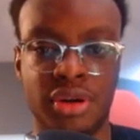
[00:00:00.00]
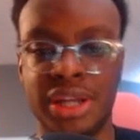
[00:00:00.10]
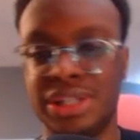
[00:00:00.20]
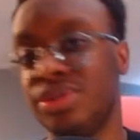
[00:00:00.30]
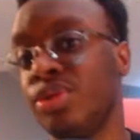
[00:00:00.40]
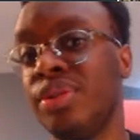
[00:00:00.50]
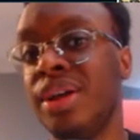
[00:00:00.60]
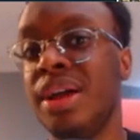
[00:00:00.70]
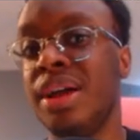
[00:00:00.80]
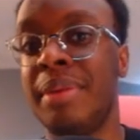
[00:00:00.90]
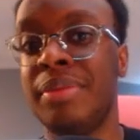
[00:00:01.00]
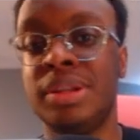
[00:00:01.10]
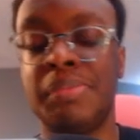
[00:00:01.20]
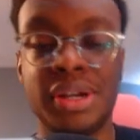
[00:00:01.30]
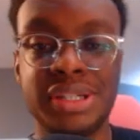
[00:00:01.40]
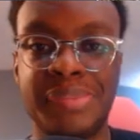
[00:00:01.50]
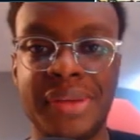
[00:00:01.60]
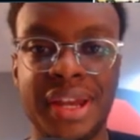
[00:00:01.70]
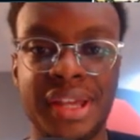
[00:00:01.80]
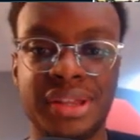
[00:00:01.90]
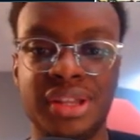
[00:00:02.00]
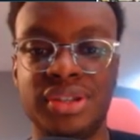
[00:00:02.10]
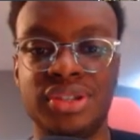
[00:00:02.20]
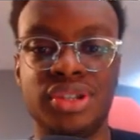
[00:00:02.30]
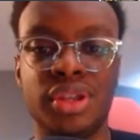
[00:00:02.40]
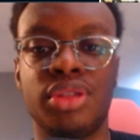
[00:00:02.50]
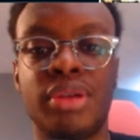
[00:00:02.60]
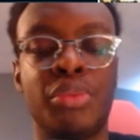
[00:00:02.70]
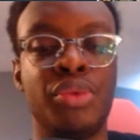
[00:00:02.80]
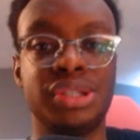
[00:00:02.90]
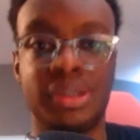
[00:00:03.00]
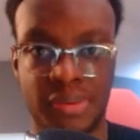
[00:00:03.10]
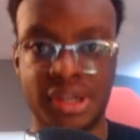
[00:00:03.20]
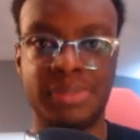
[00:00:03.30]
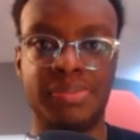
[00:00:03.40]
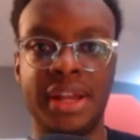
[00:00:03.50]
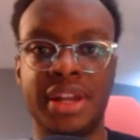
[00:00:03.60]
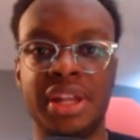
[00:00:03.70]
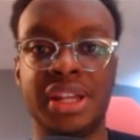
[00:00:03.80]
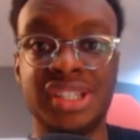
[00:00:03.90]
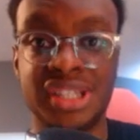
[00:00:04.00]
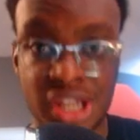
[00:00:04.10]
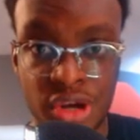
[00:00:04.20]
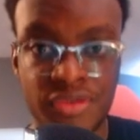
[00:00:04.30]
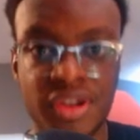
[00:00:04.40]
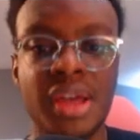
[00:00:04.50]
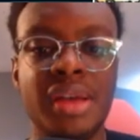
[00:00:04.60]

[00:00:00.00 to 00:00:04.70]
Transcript: All right, so remember in the prison planet, the, the threat was the prison planet itself.